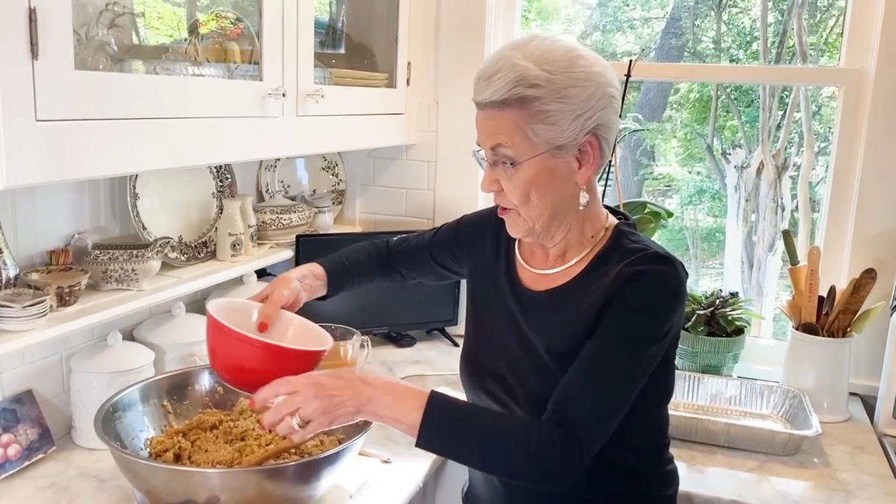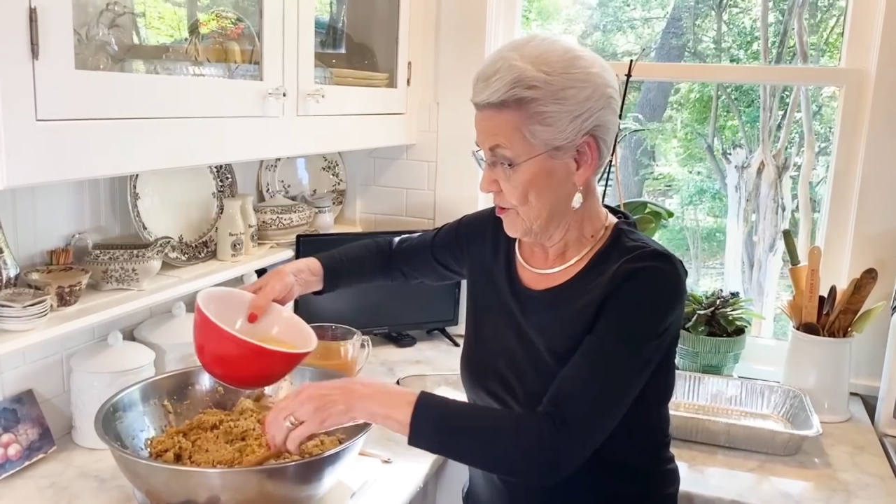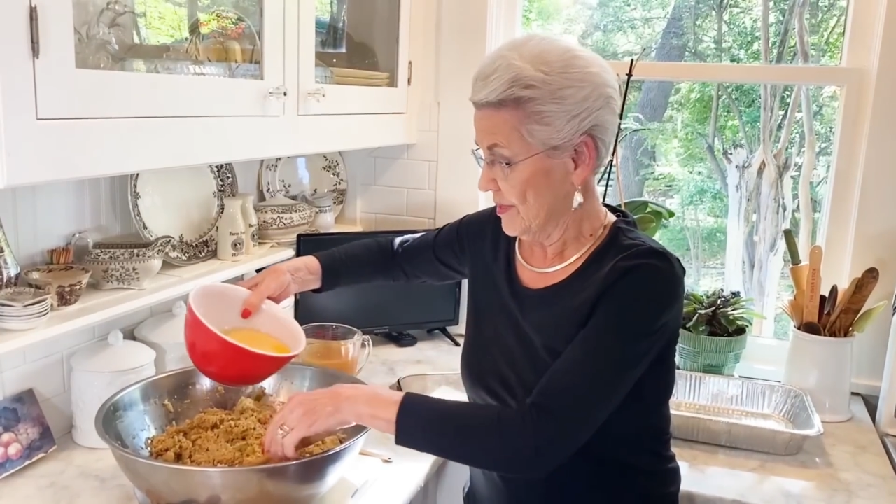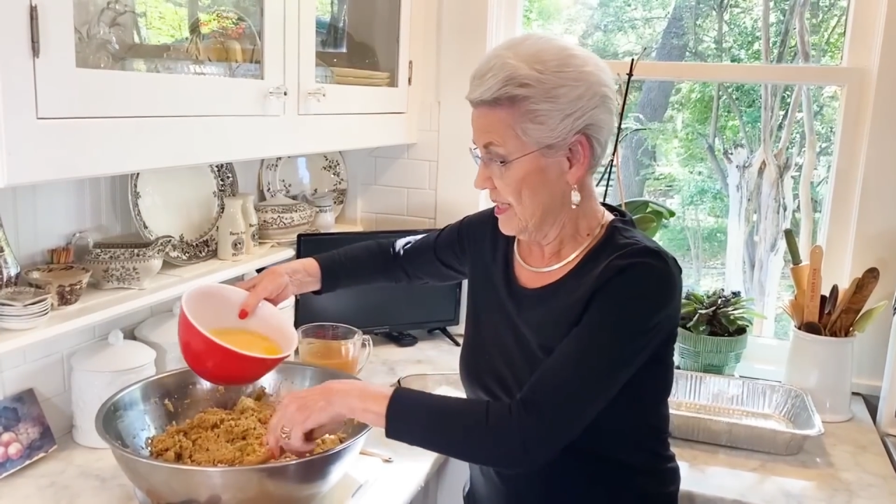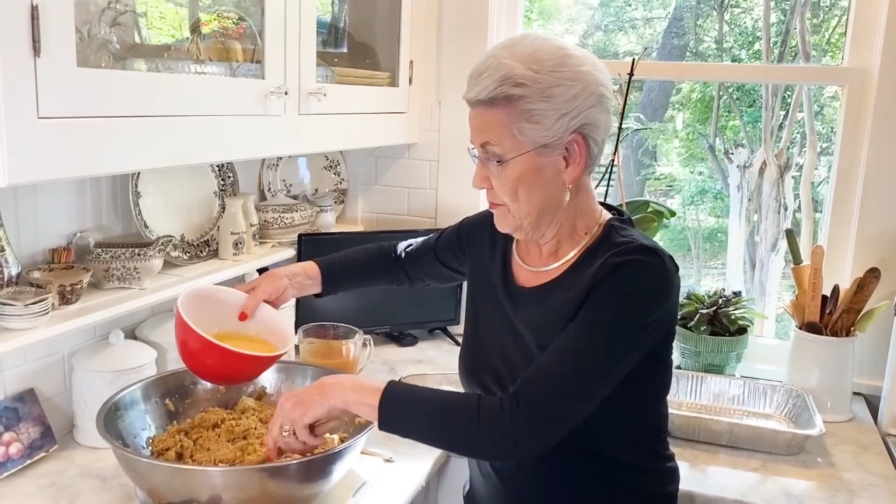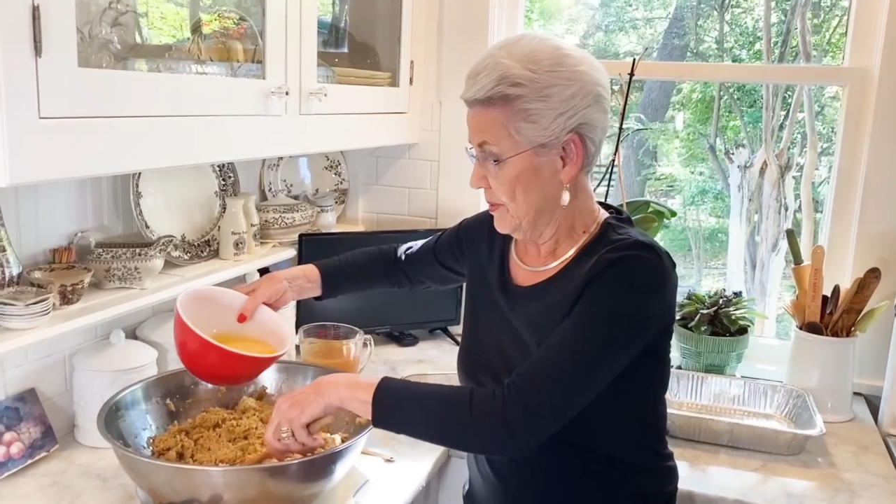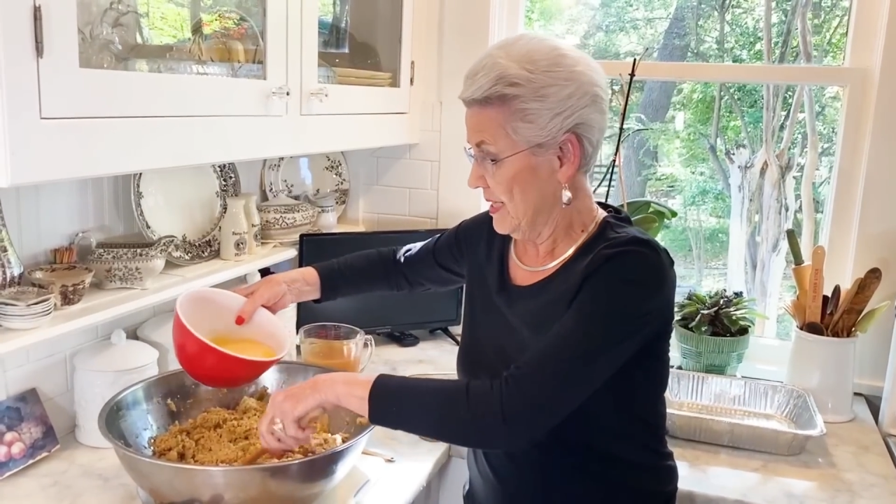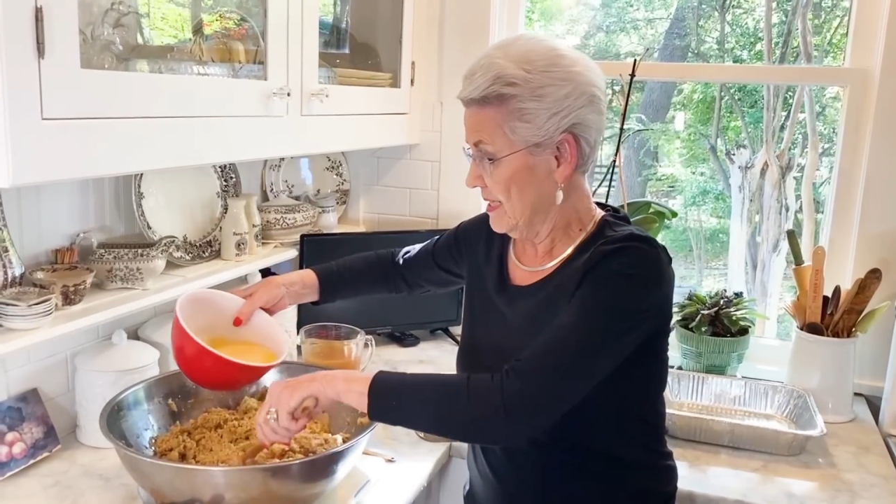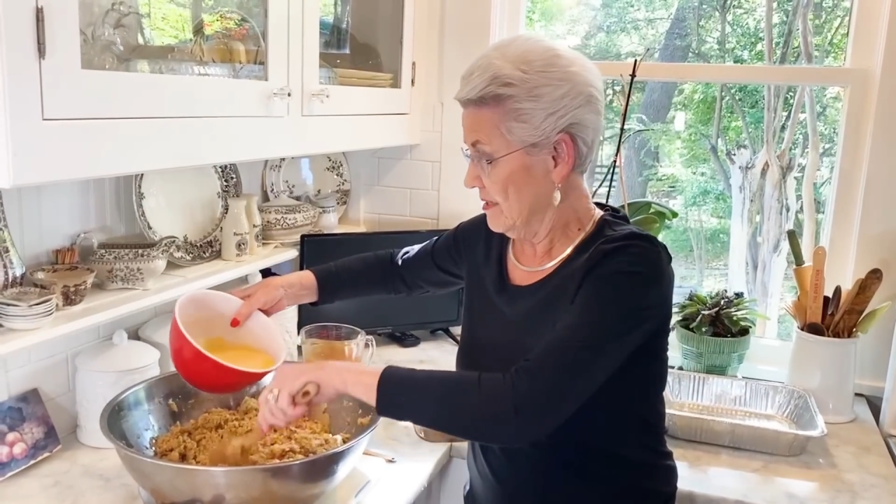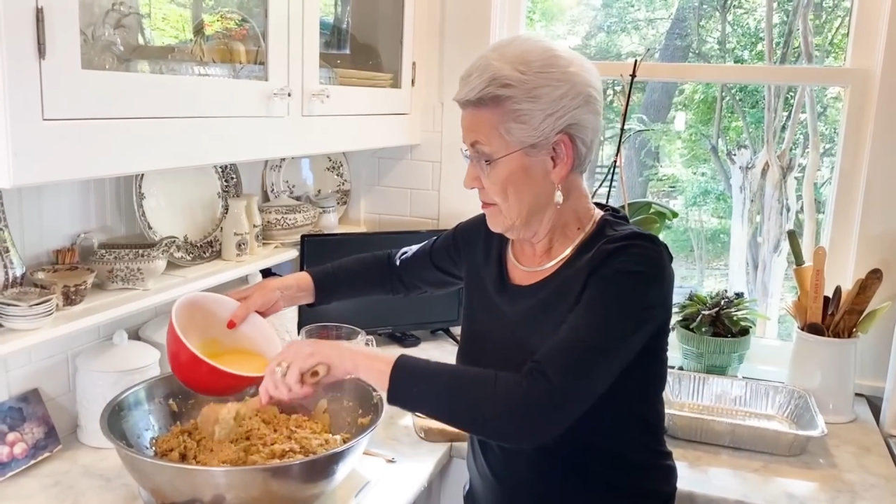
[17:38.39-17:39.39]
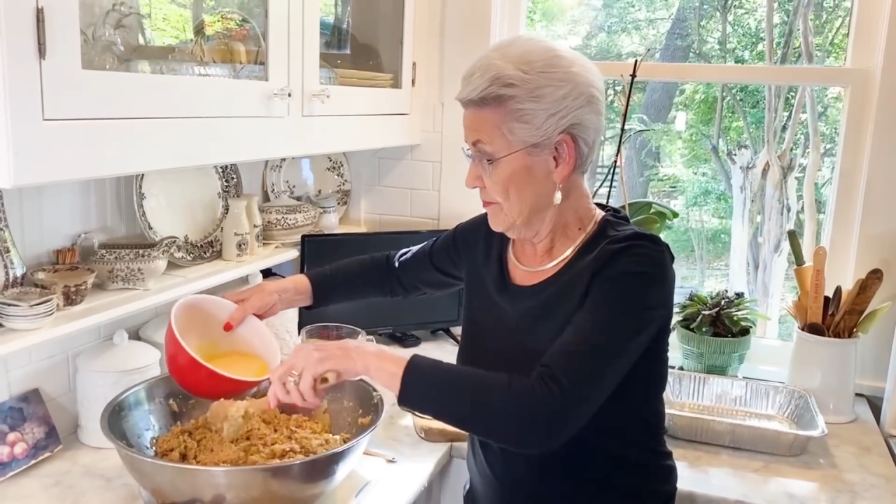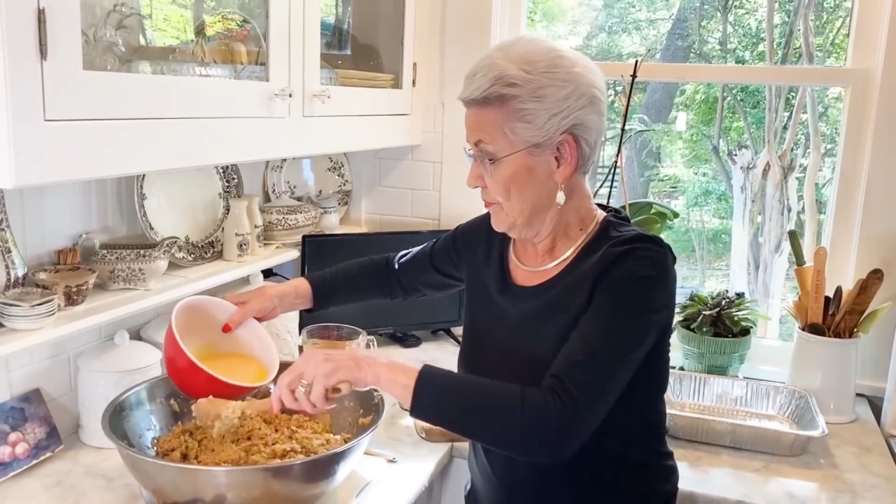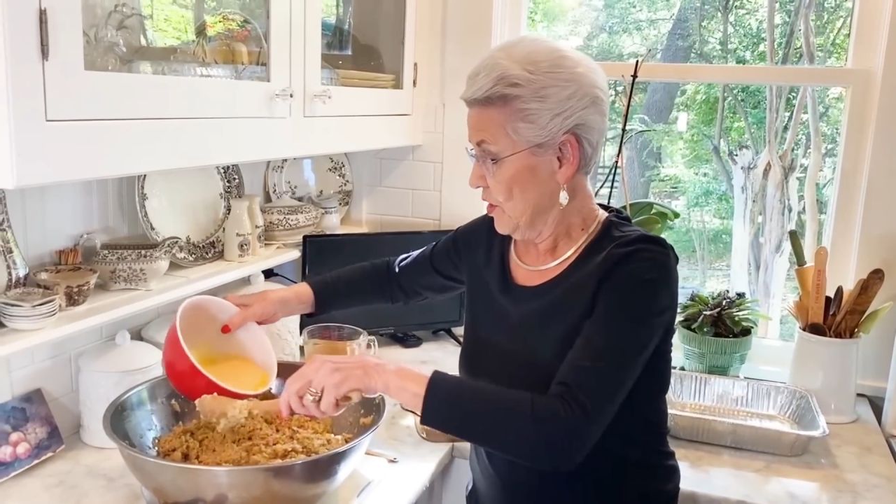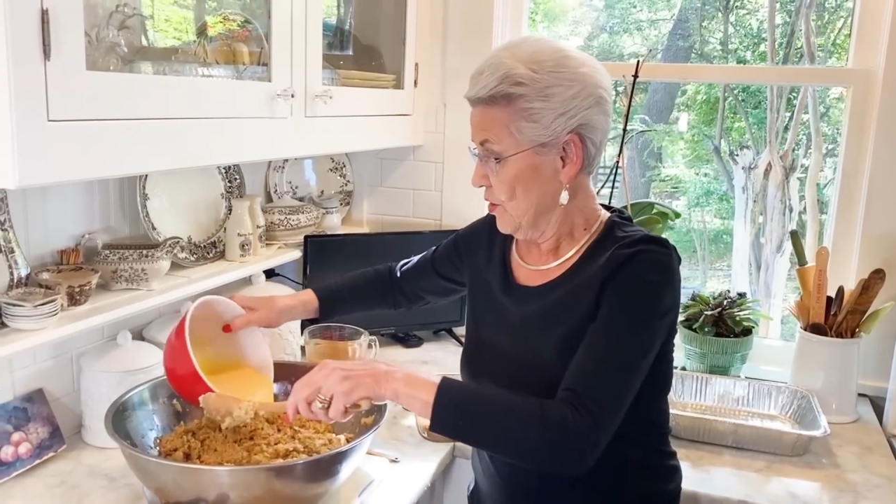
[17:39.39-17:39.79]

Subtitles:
already beaten them.